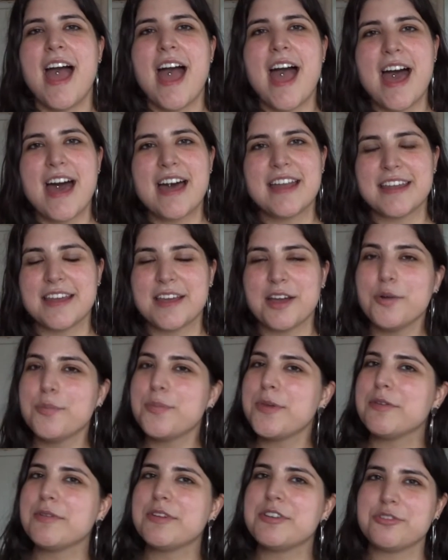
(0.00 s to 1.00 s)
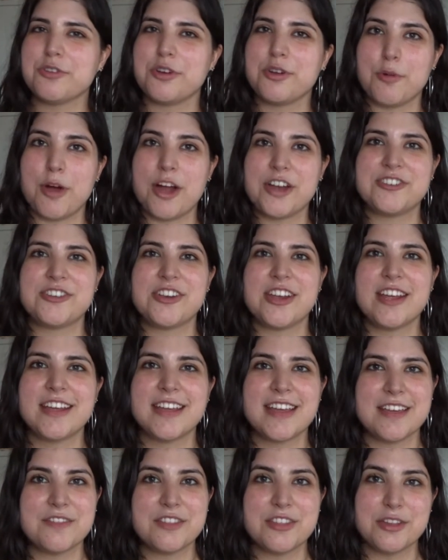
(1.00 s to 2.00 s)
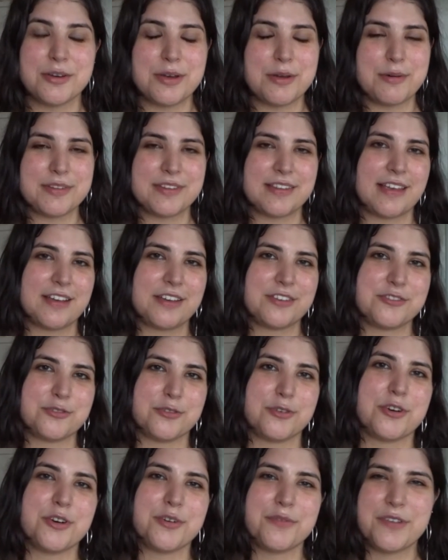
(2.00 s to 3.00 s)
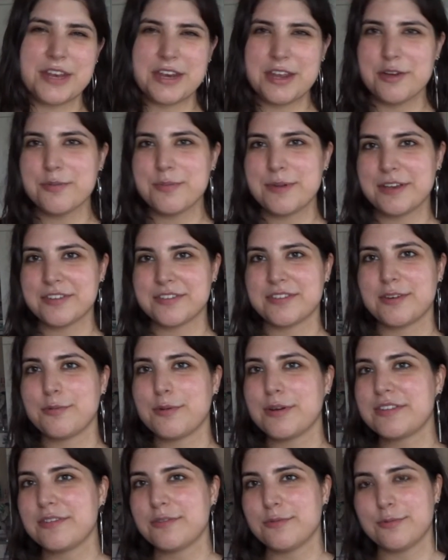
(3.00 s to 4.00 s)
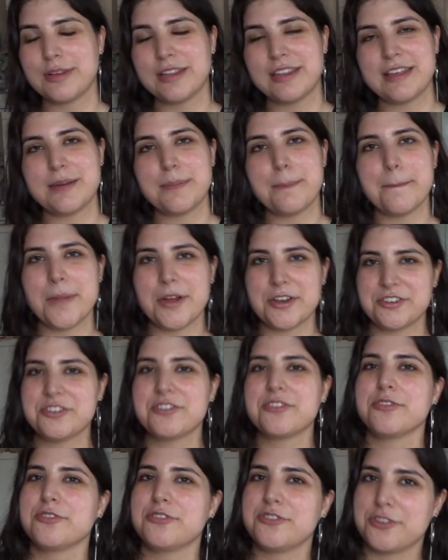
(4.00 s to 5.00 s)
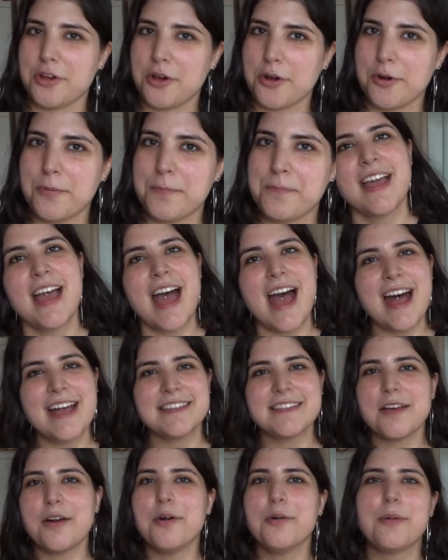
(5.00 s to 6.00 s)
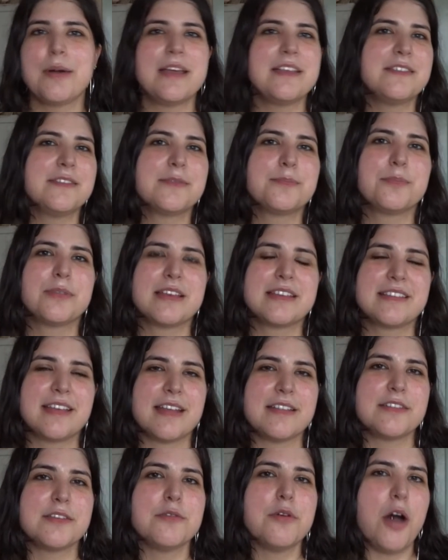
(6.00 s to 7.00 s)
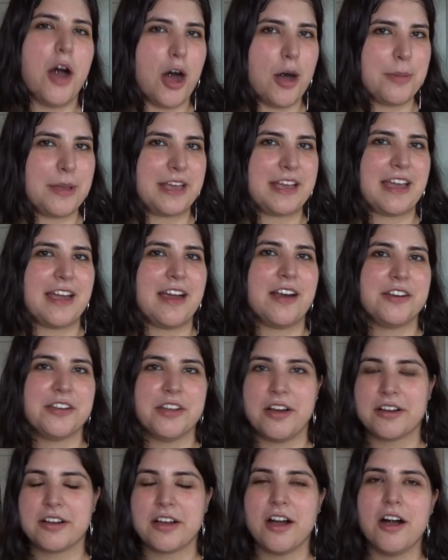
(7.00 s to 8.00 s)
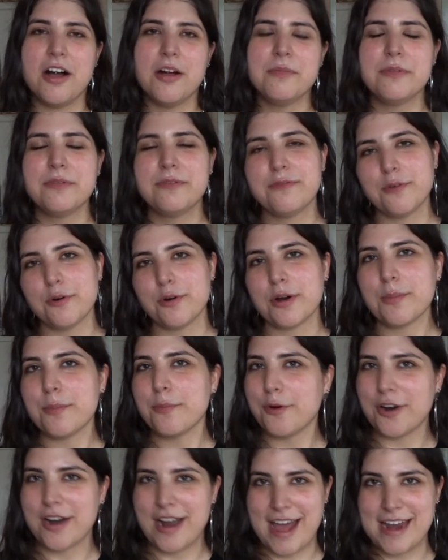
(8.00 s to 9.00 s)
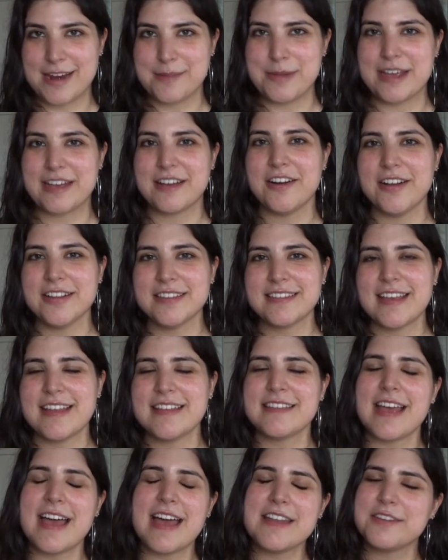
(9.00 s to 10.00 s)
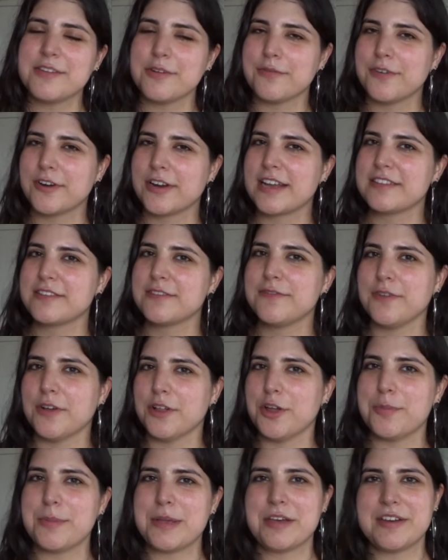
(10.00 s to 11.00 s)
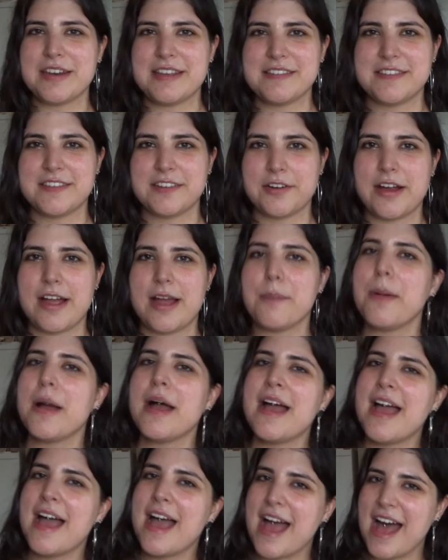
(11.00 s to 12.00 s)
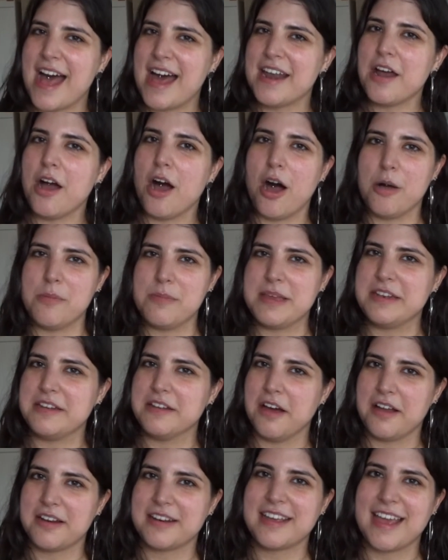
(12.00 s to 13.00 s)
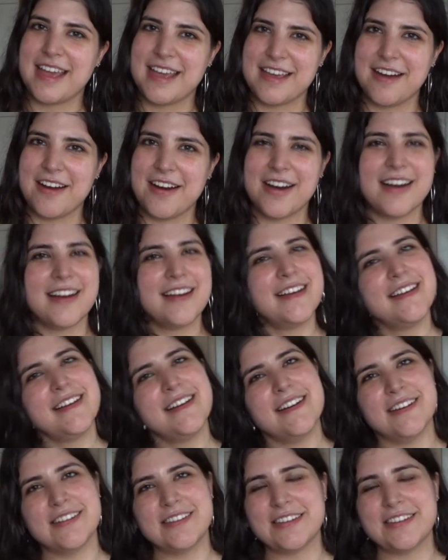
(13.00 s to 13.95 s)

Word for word: And I hope you enjoyed watching, even though it was like a shorter video because there wasn't really much to show. As always, please head to hobbykr.com for more anime content and don't forget to follow me on Instagram at hobby.kr.